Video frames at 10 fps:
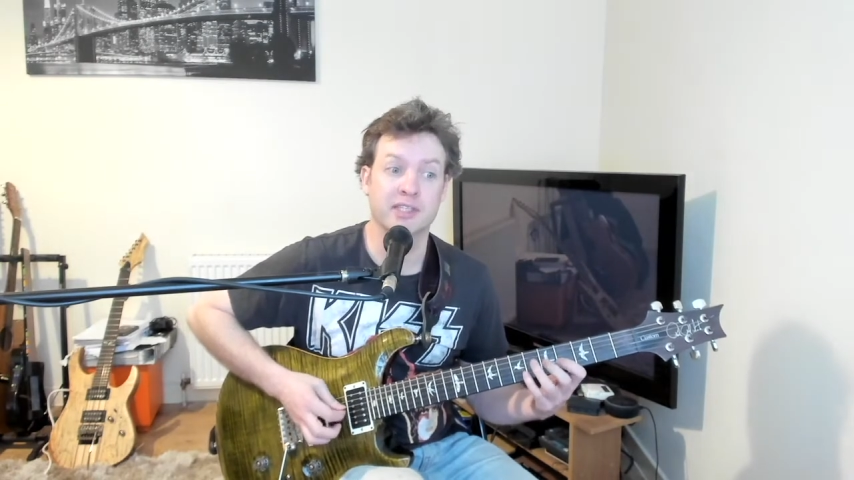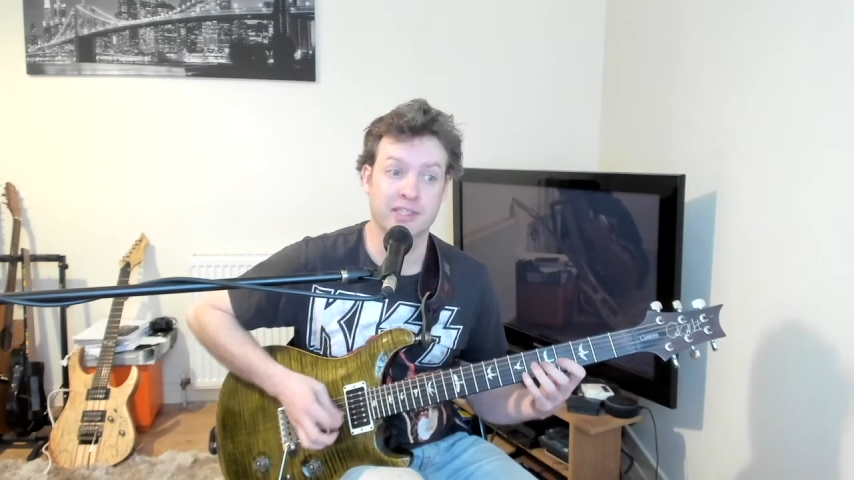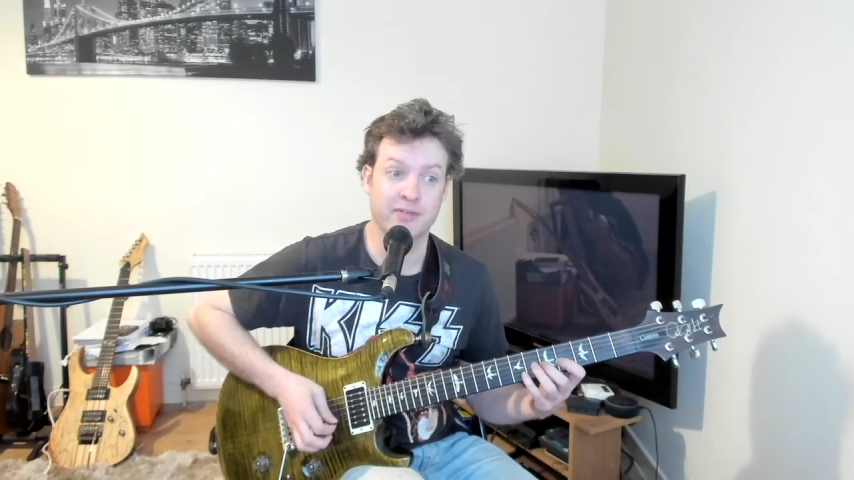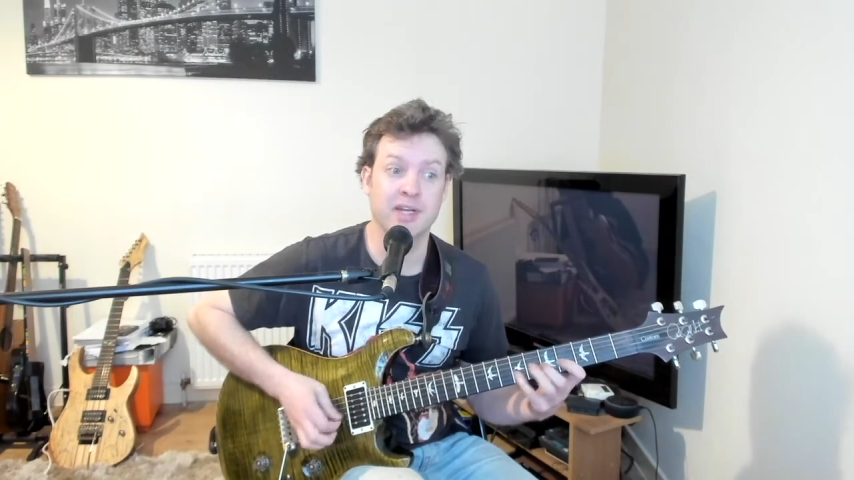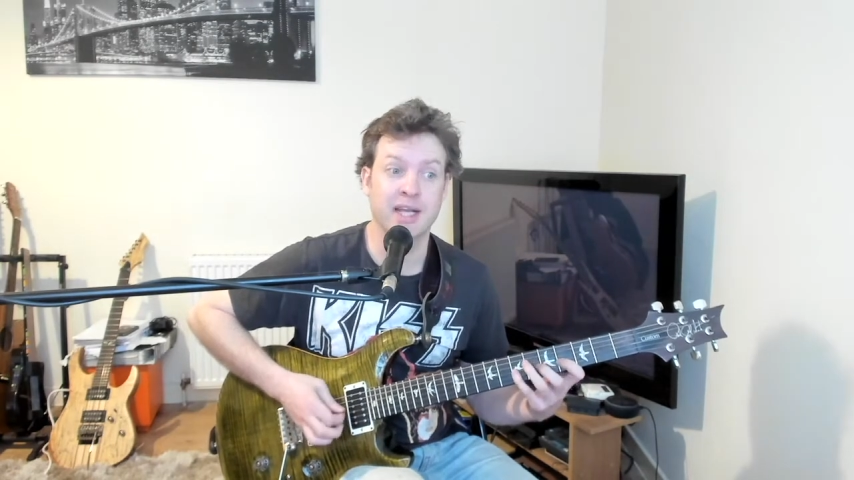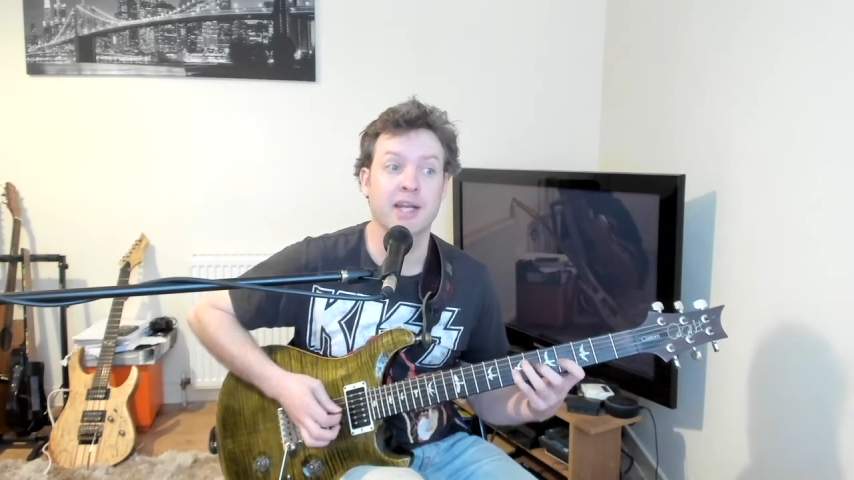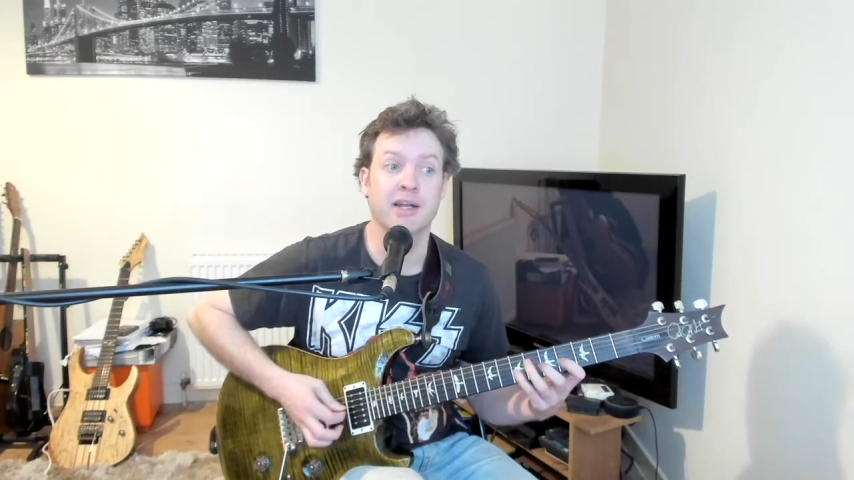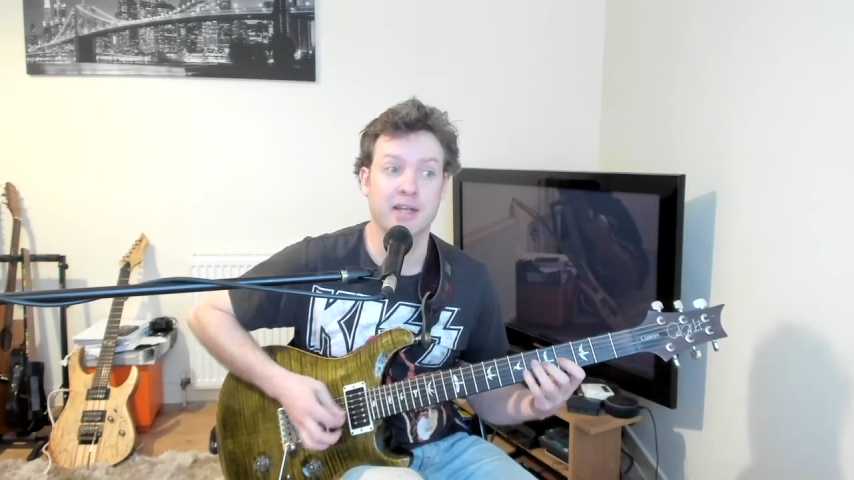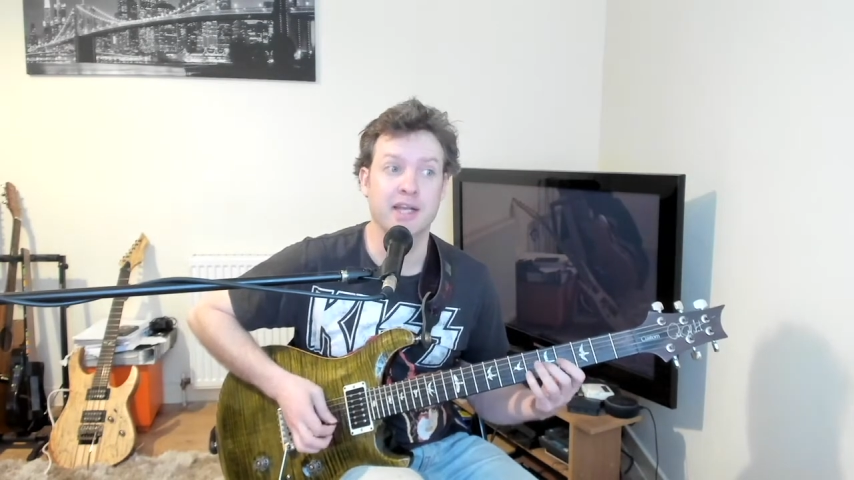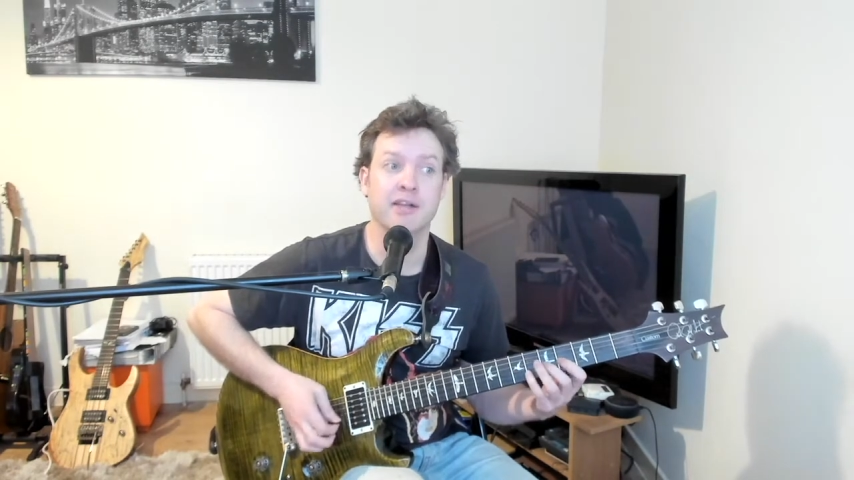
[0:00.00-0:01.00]
7, 8,
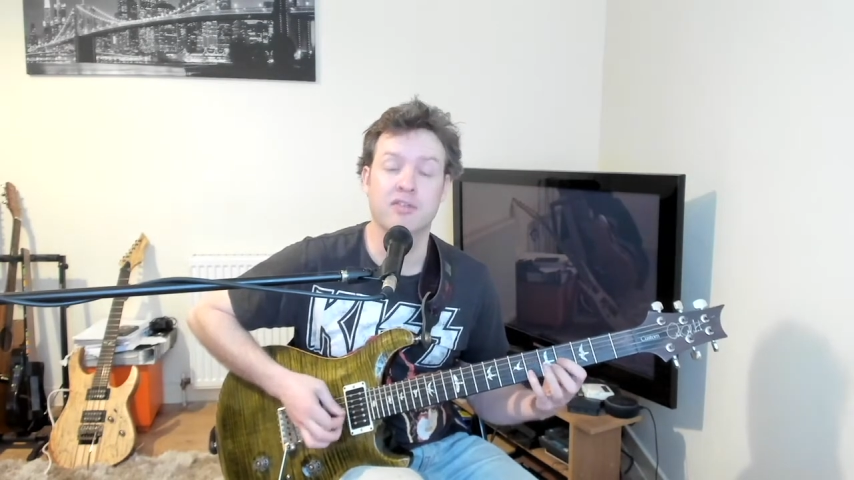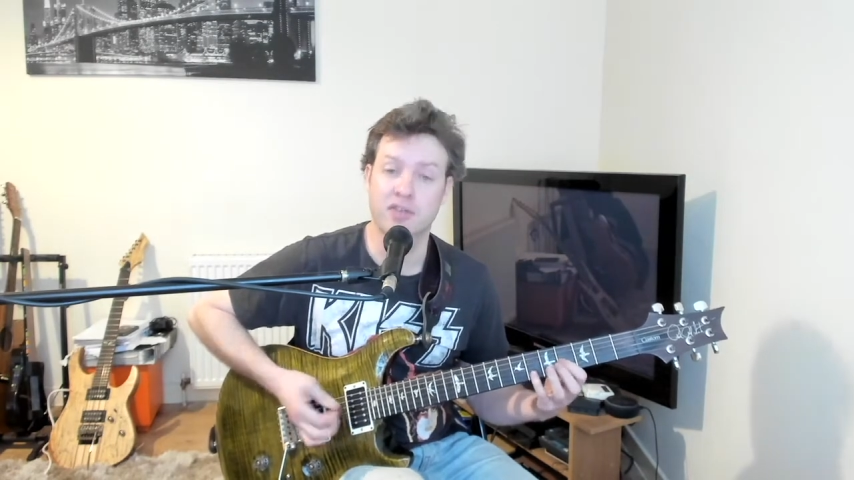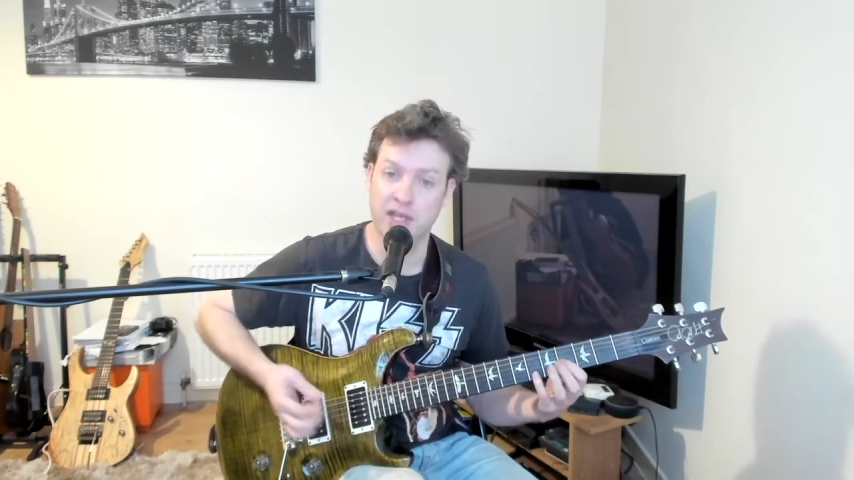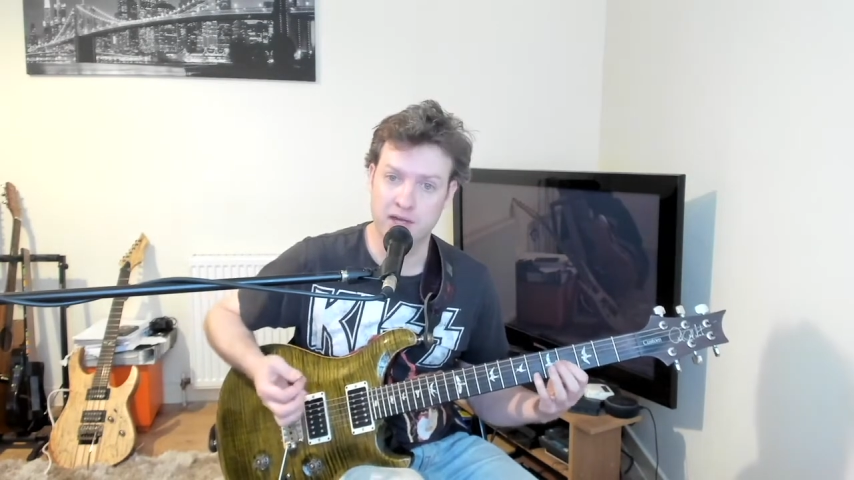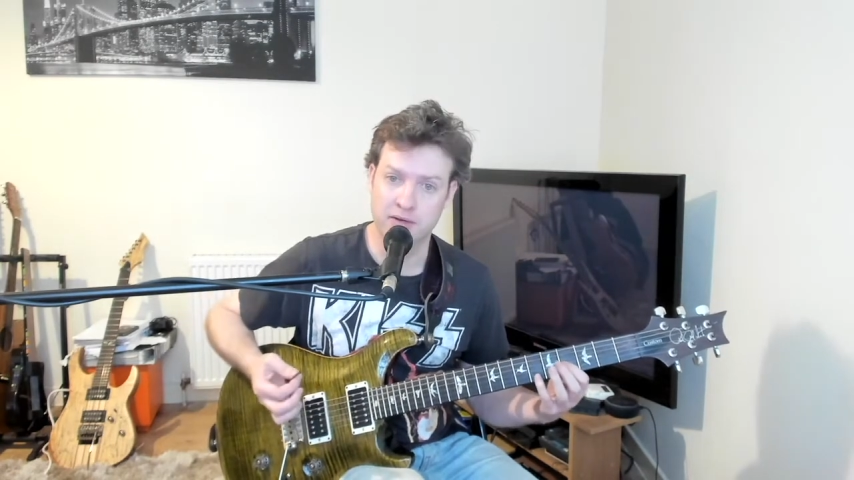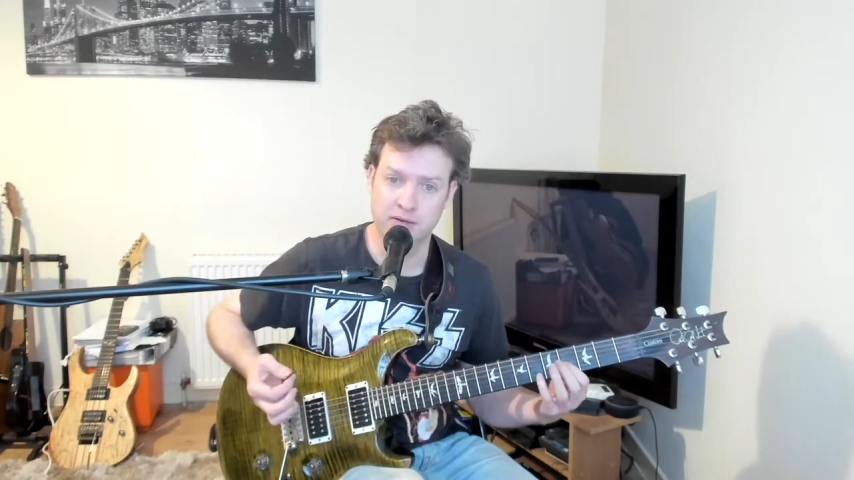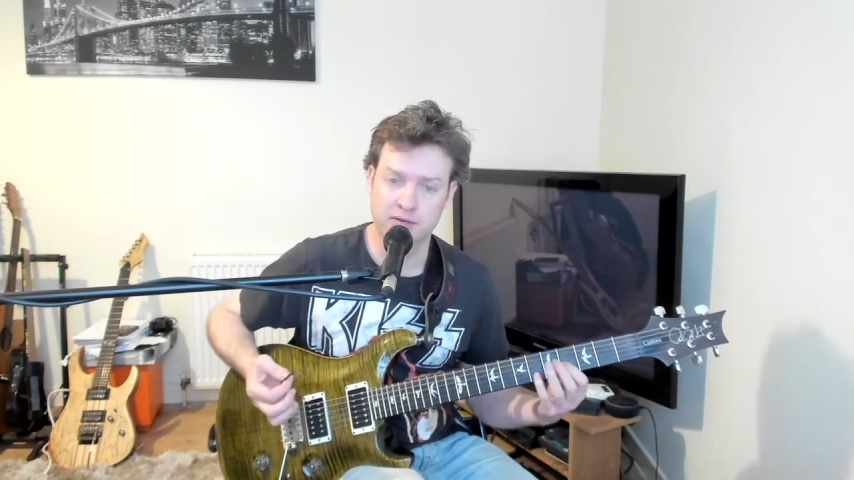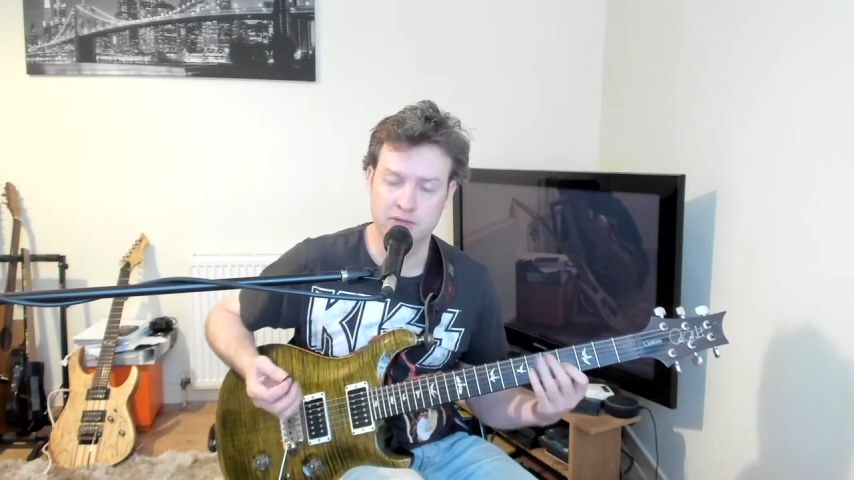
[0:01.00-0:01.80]
9, 10.